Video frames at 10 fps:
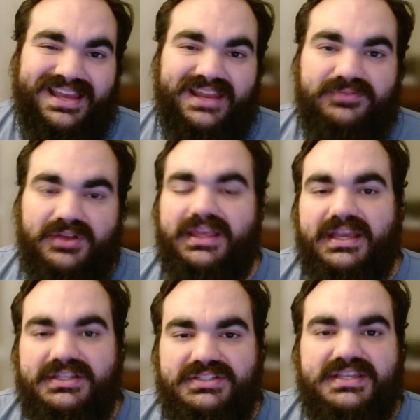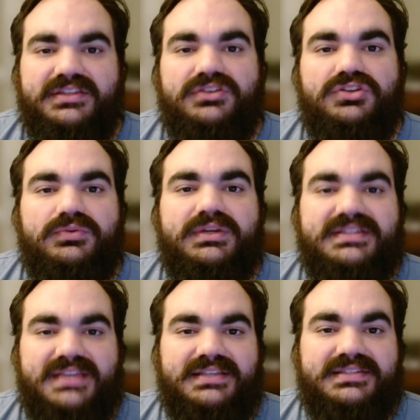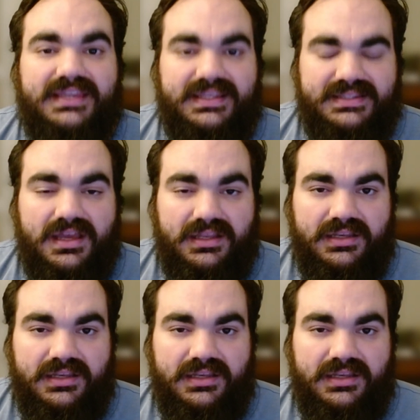and I felt like I just had to do what it takes to get done.